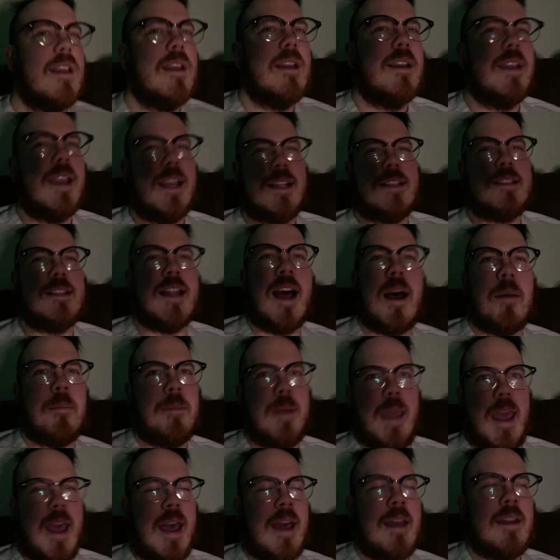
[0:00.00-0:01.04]
It's not
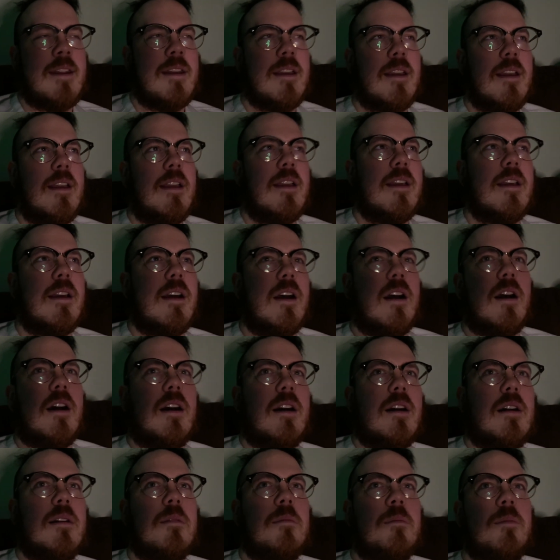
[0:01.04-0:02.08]
bad.
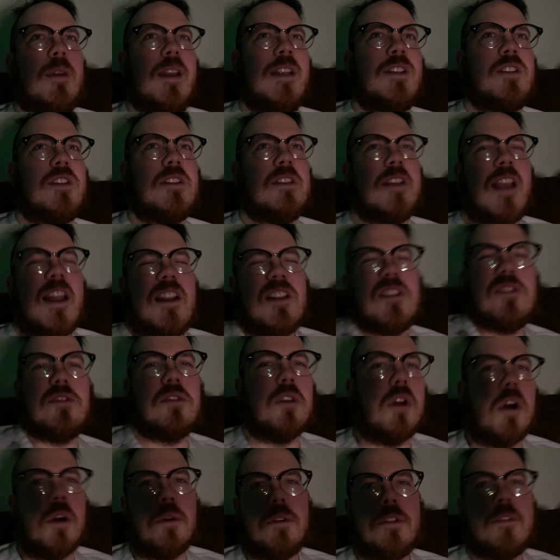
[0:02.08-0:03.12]
It's just kind of
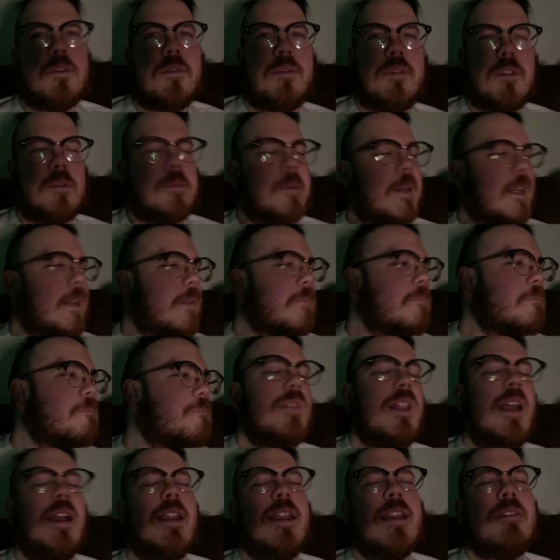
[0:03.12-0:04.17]
slow for me.
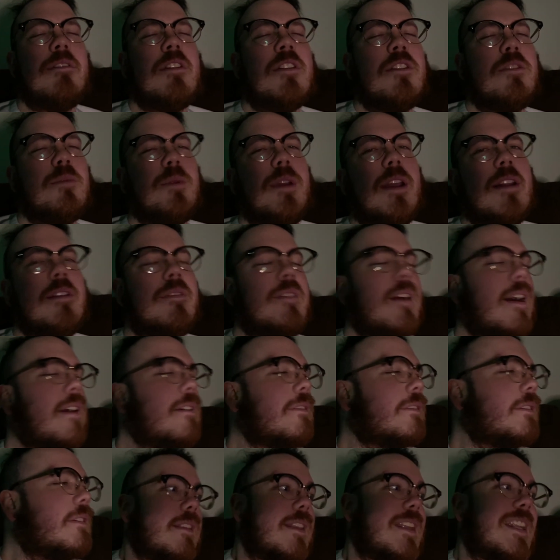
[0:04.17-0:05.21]
I gave it a 3 out of
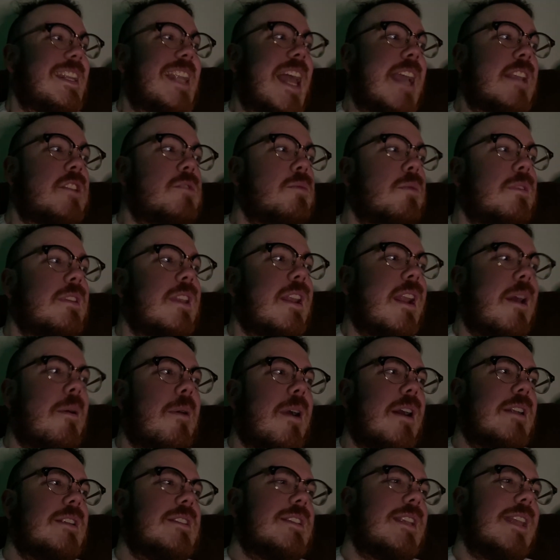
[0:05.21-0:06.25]
5. The next one that I
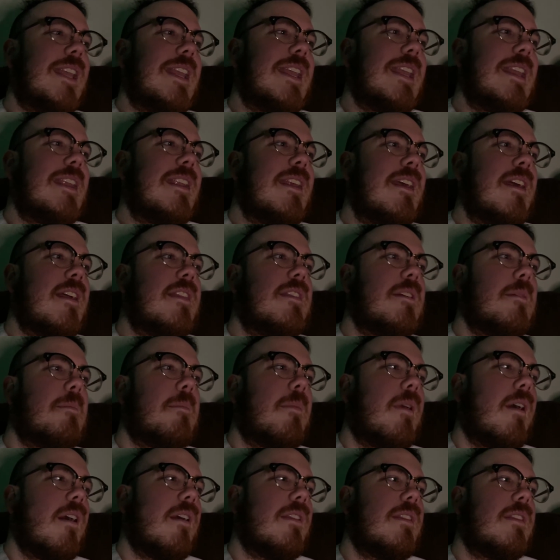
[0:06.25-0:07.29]
watched in the
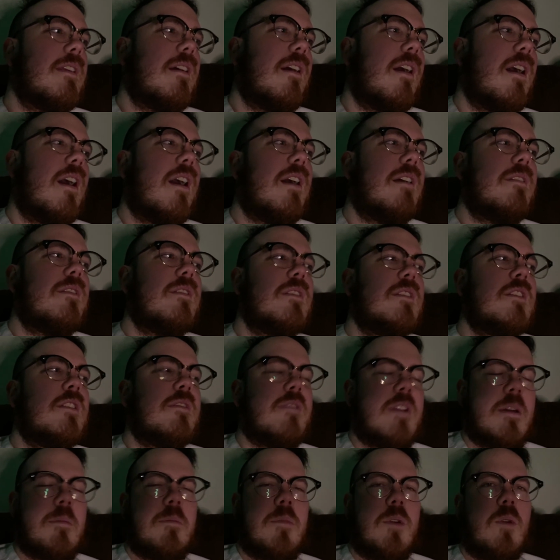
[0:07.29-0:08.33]
month of
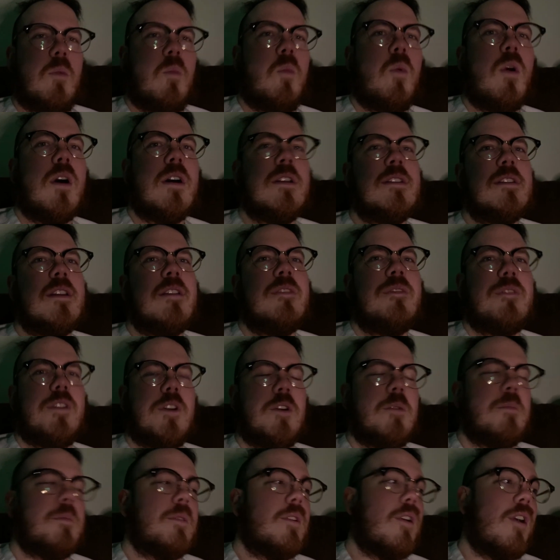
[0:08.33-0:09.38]
November was a
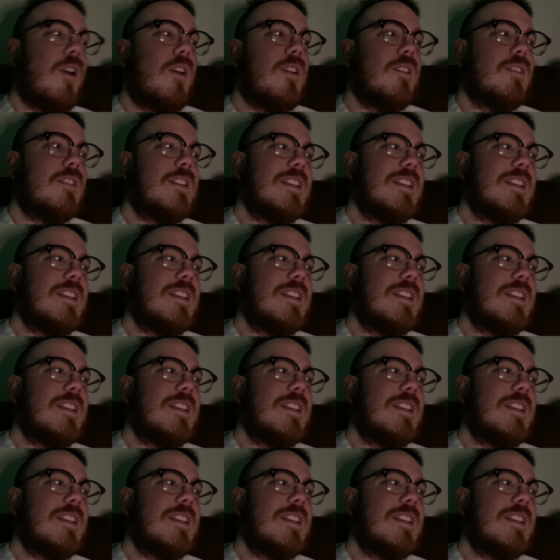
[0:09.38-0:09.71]
film called